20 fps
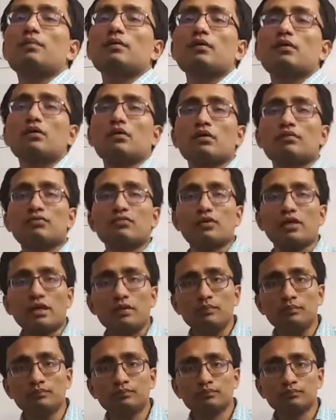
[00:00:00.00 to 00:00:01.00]
period of
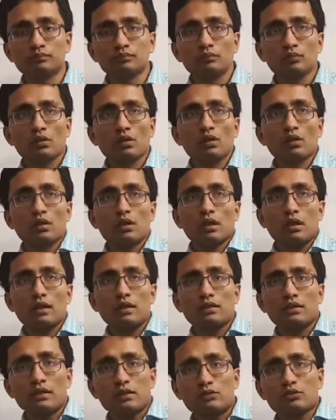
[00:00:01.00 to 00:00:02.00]
time,
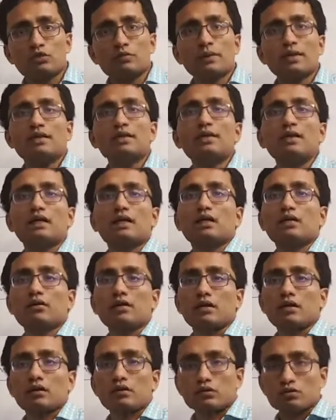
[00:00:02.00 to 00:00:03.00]
and there should be clear
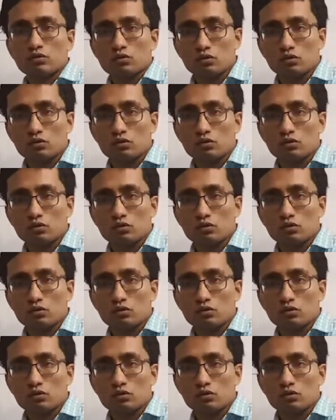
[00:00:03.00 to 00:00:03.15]
trend.